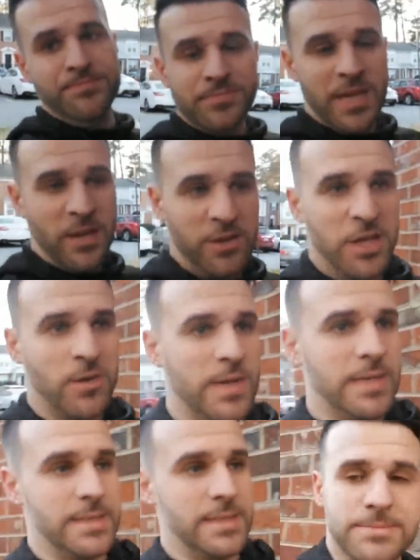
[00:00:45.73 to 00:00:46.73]
I don't know.
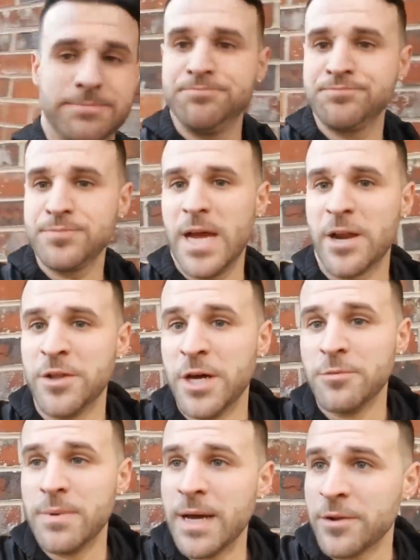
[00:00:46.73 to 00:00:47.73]
I don't know.
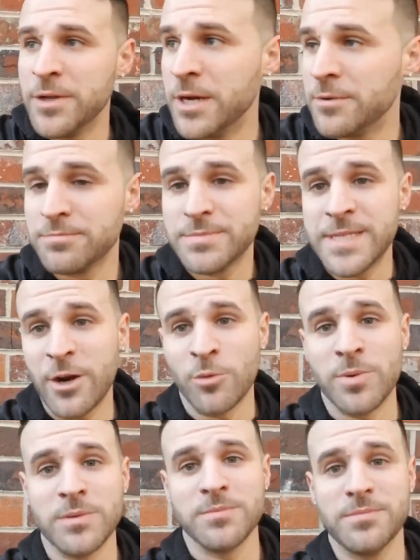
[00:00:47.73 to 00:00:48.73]
I don't know.
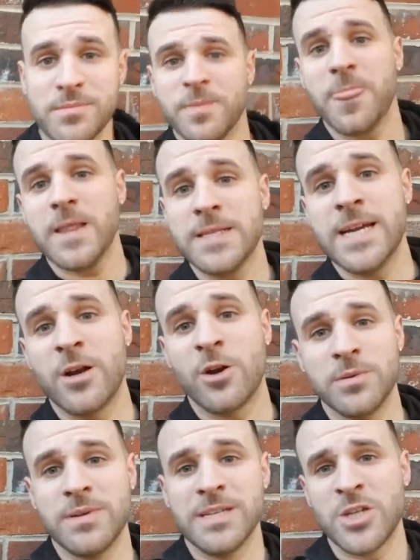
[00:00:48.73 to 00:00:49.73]
Terrible.
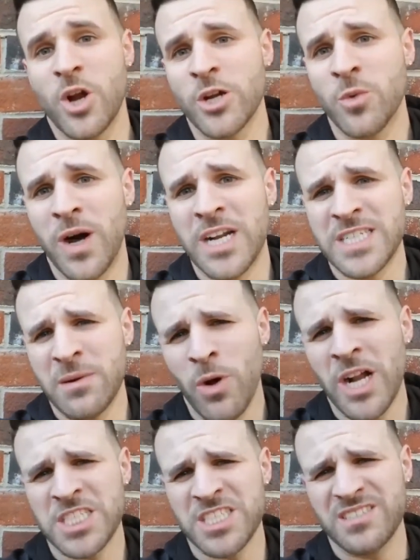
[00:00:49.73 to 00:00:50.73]
Terrible. It's hard to watch. I'm
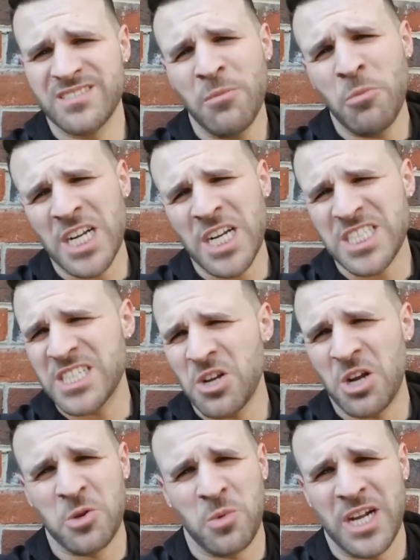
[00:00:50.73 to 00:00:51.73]
watching it. I'm watching. It. It's
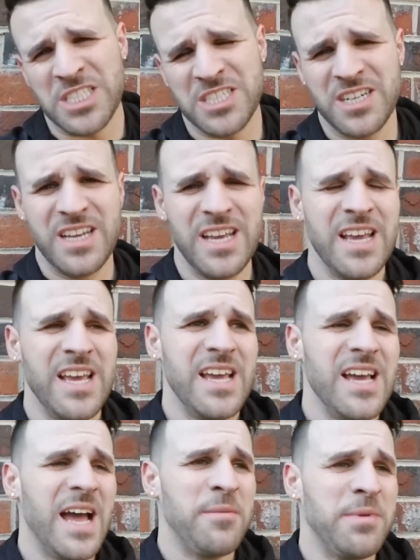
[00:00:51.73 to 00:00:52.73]
hard to watch. It.
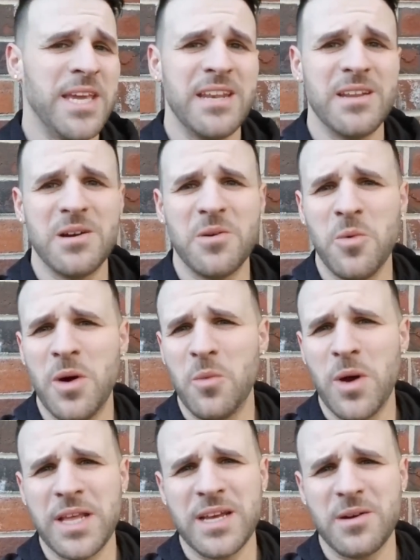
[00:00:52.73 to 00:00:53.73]
I mean, what
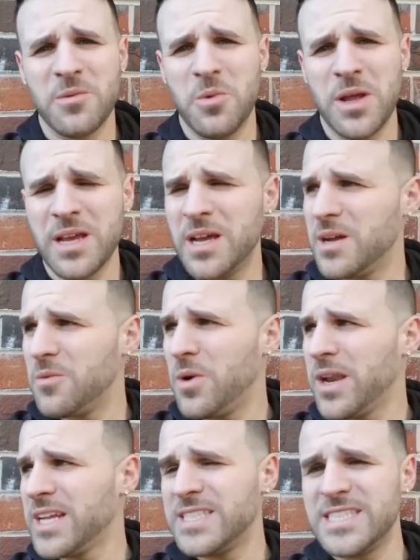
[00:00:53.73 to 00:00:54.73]
what a what a
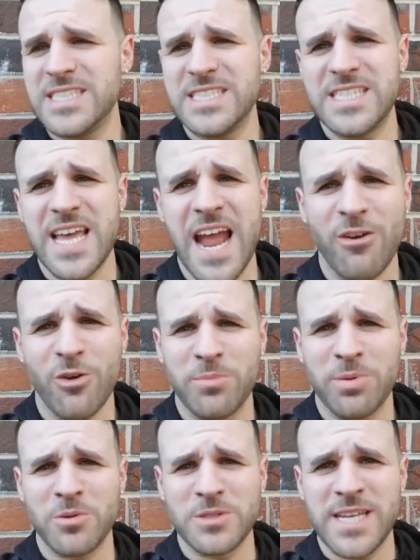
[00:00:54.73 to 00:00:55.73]
what a
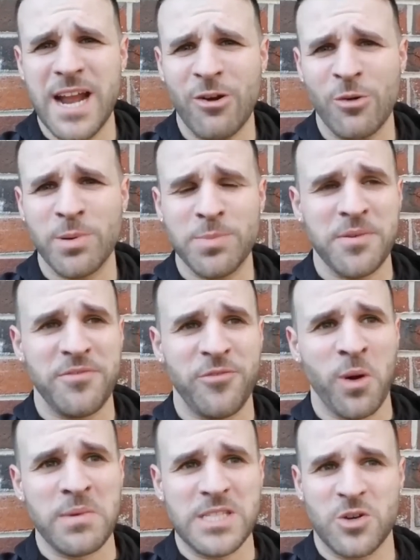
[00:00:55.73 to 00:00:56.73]
terrible terrible
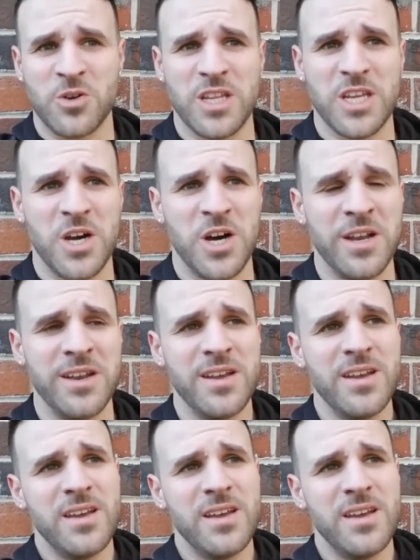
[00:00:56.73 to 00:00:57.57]
performance early on.